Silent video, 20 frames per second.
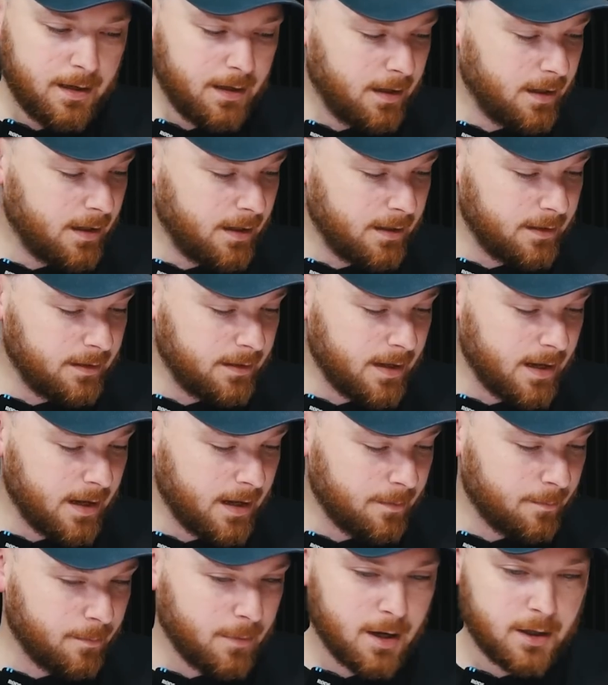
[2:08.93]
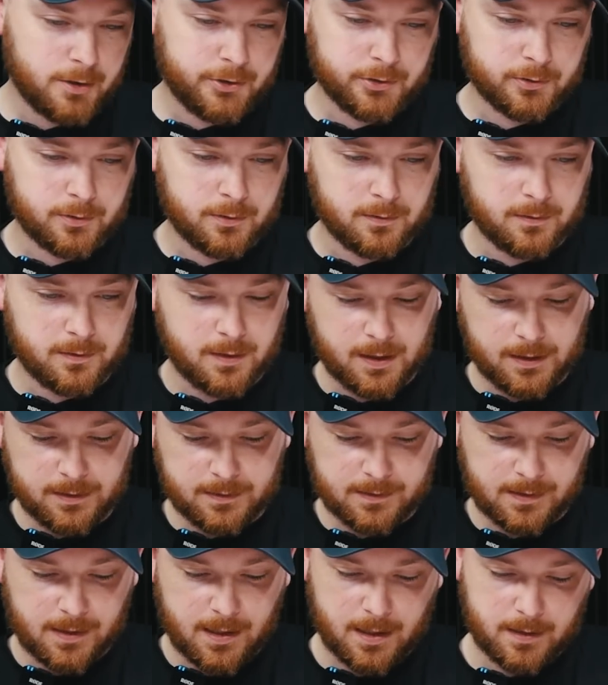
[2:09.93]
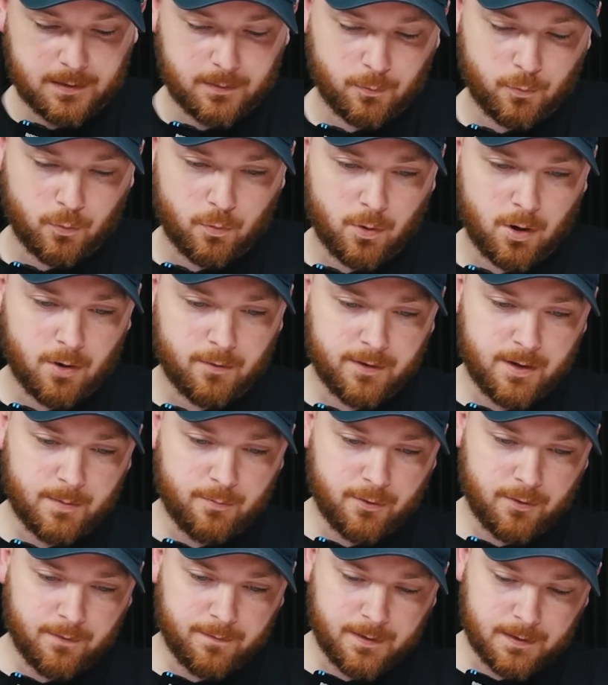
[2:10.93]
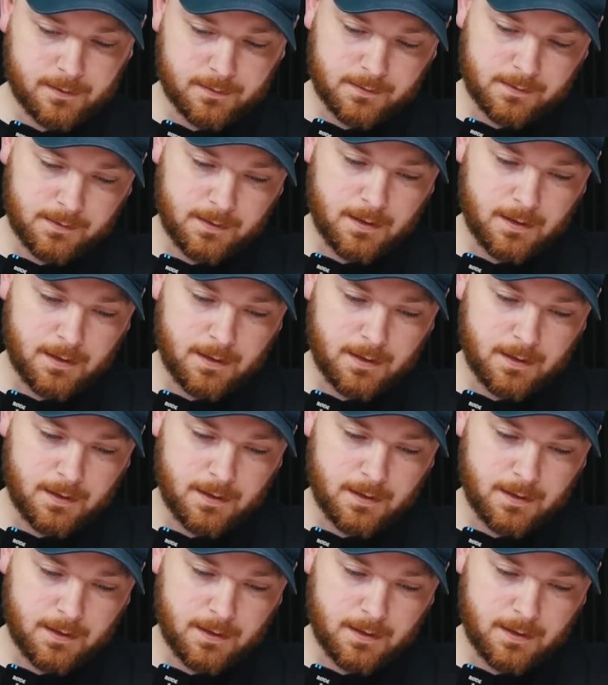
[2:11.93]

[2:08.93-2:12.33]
in Martial, Knights, and Warrior profiles.